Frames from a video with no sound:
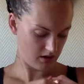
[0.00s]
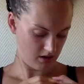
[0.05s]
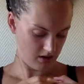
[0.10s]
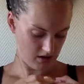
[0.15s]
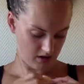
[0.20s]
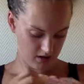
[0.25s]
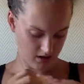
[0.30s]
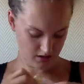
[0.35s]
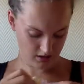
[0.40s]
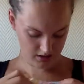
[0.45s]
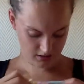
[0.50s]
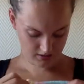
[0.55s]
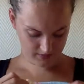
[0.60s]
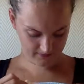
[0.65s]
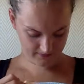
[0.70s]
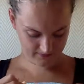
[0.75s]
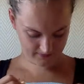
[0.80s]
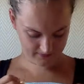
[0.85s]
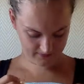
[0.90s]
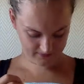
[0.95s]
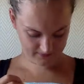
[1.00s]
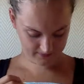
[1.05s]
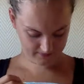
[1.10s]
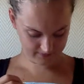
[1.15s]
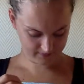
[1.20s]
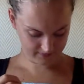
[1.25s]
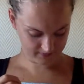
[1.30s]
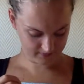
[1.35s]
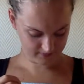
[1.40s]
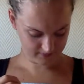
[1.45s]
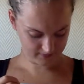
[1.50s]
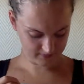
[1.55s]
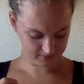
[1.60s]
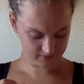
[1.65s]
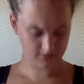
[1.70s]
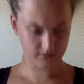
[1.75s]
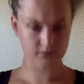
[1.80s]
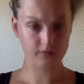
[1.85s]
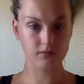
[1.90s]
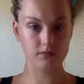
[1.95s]

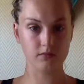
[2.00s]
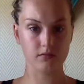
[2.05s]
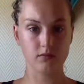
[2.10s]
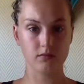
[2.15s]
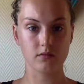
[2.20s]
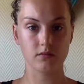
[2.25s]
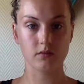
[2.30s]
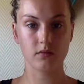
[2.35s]
Nothing is said.